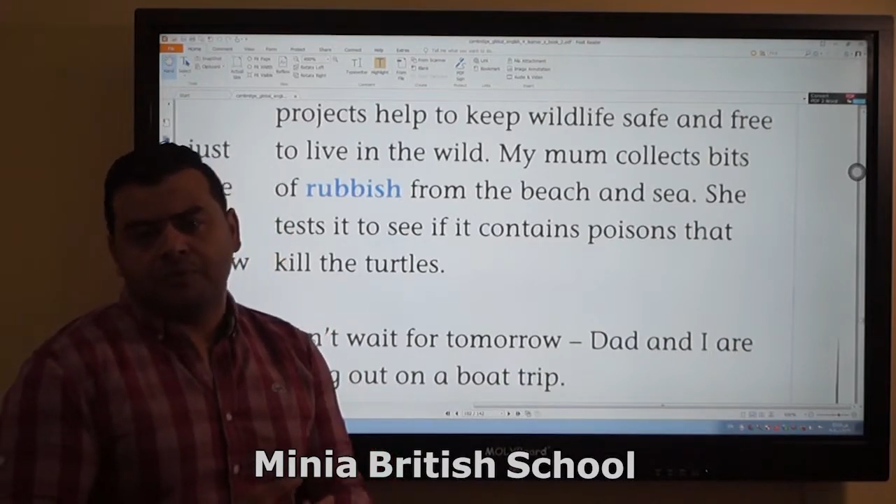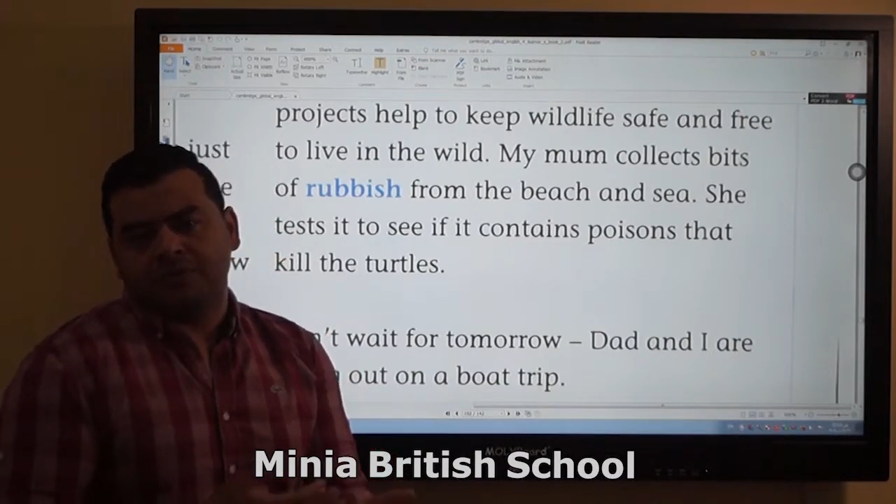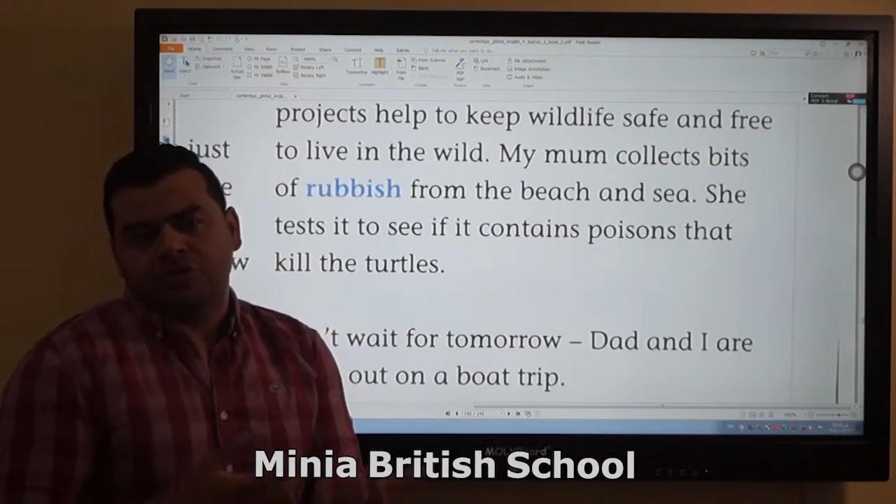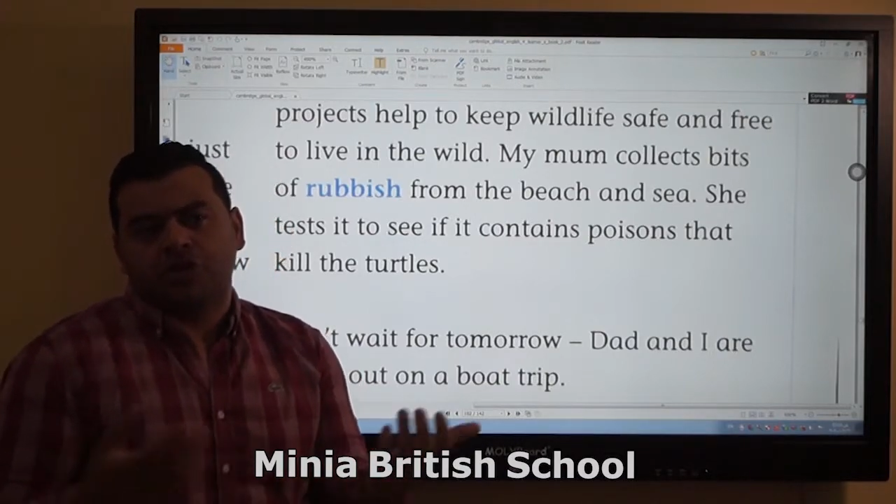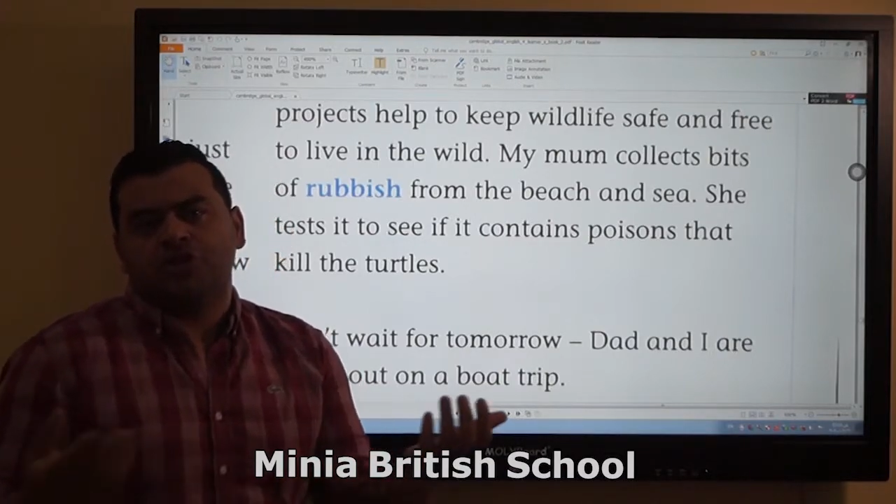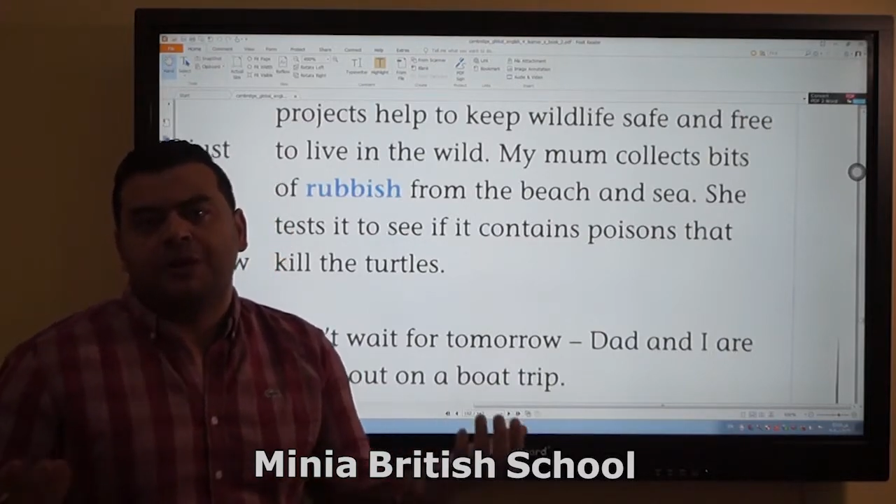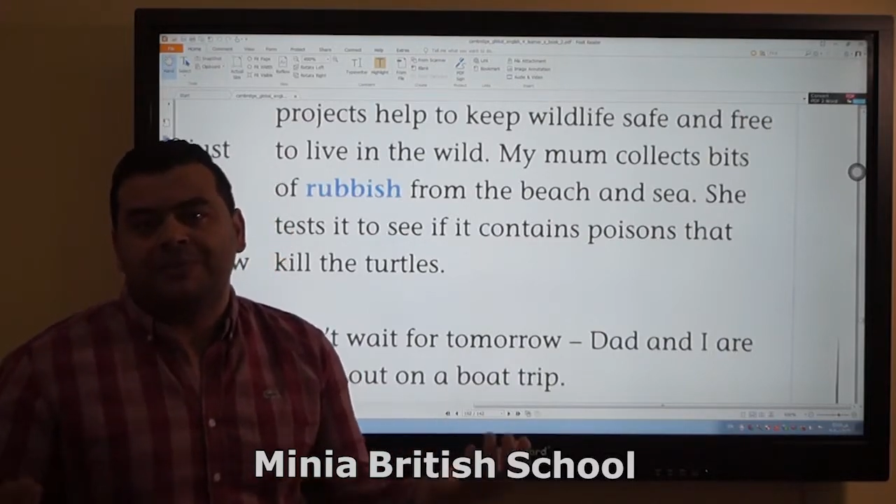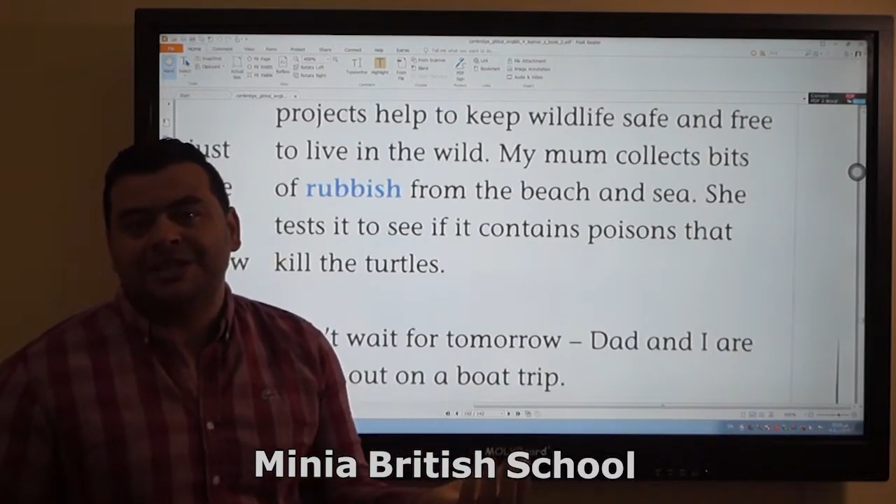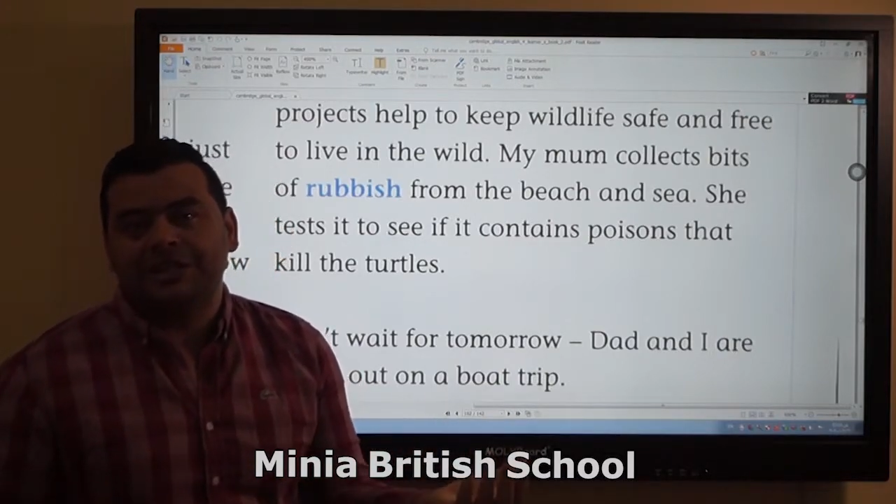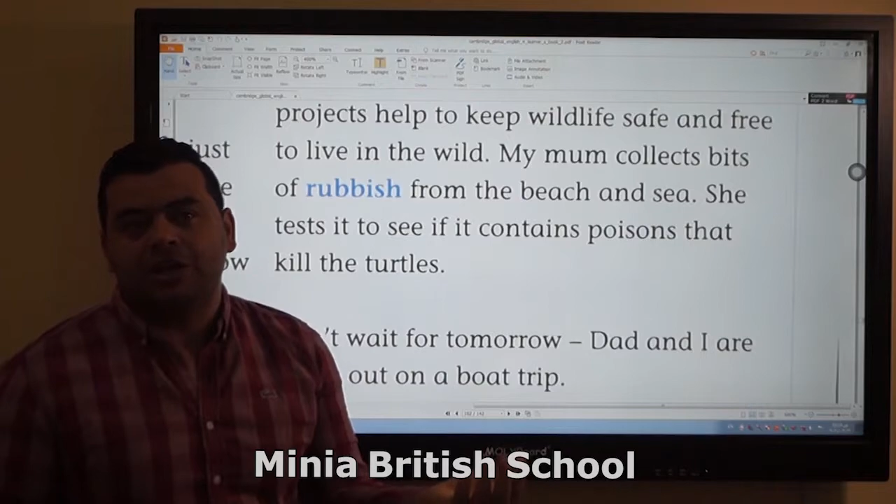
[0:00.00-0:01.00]
just a
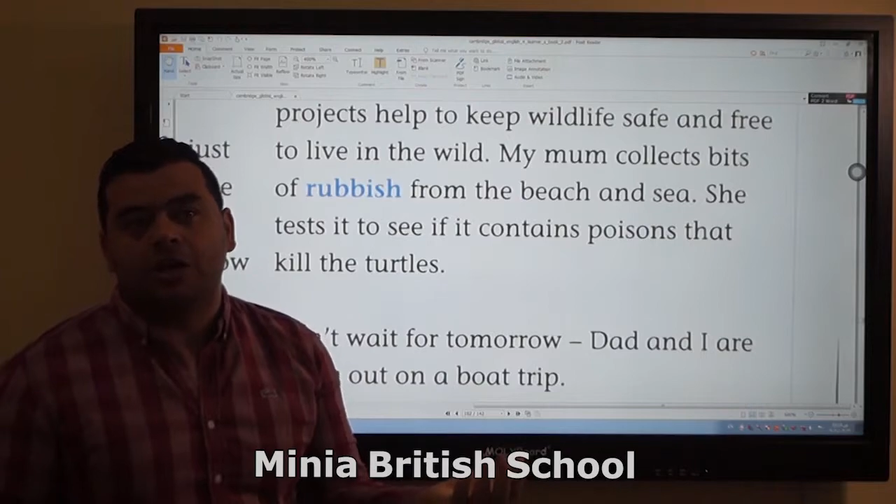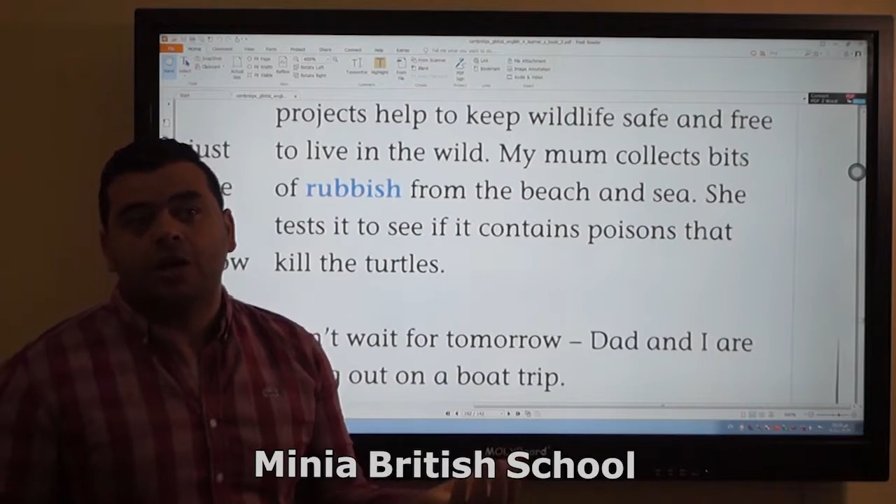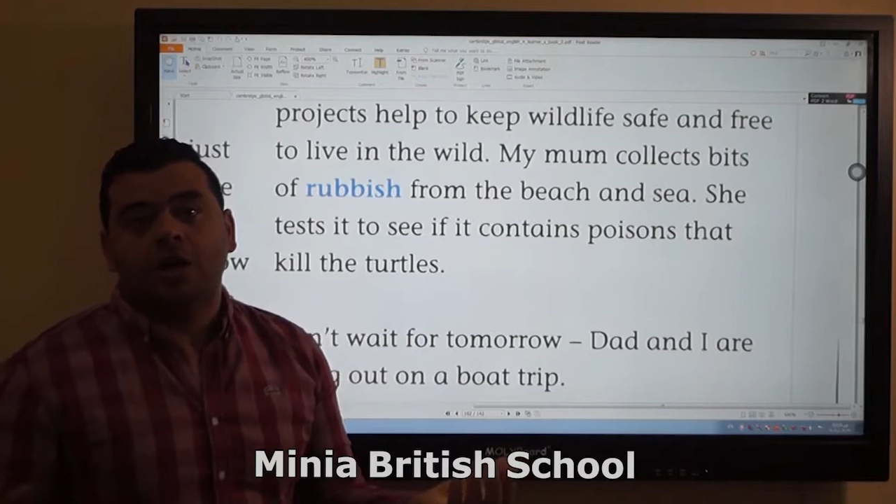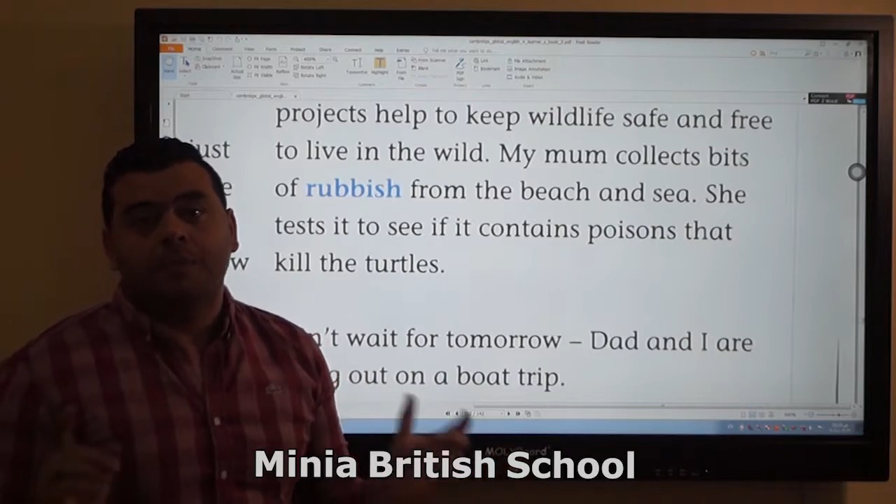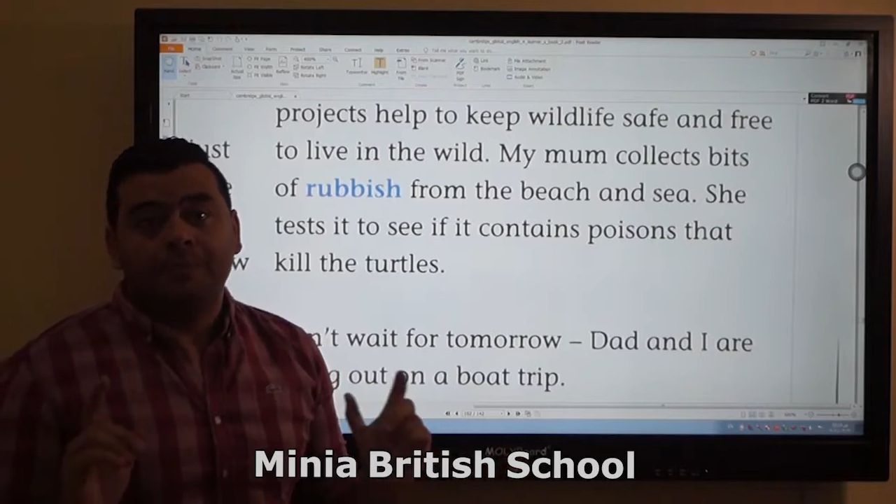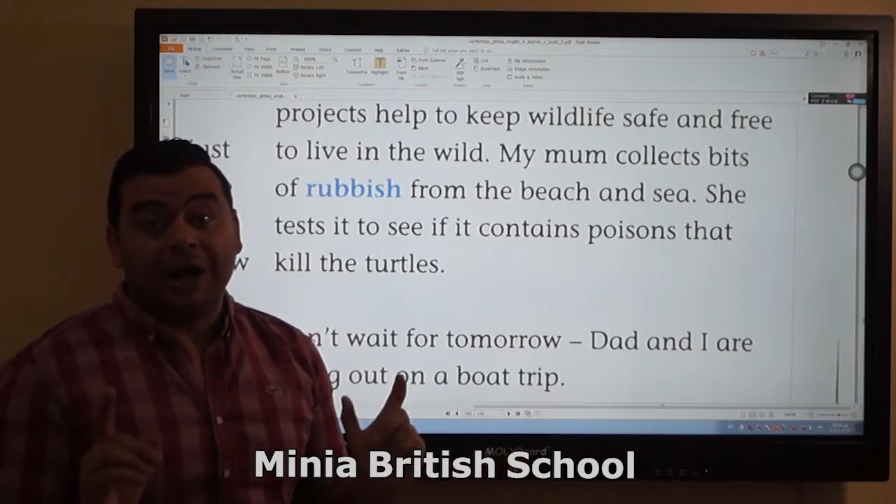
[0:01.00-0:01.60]
material.